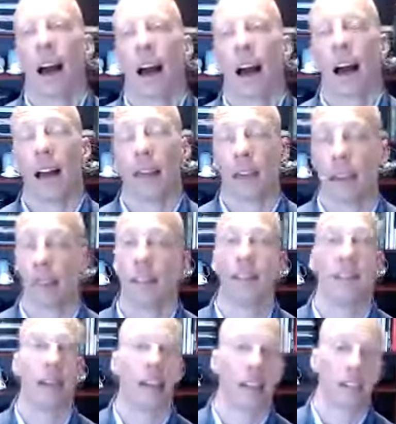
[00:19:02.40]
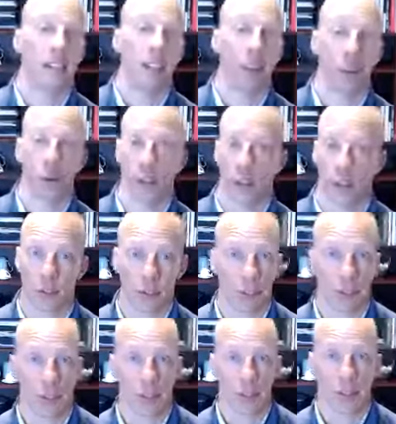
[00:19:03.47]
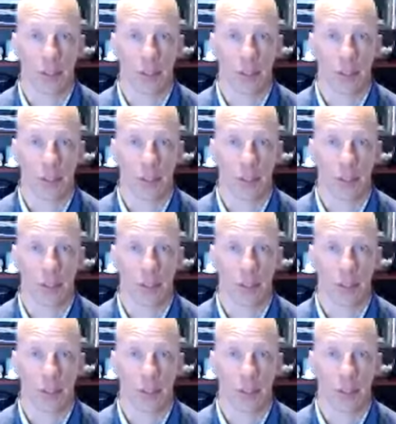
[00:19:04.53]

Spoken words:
I love asking questions.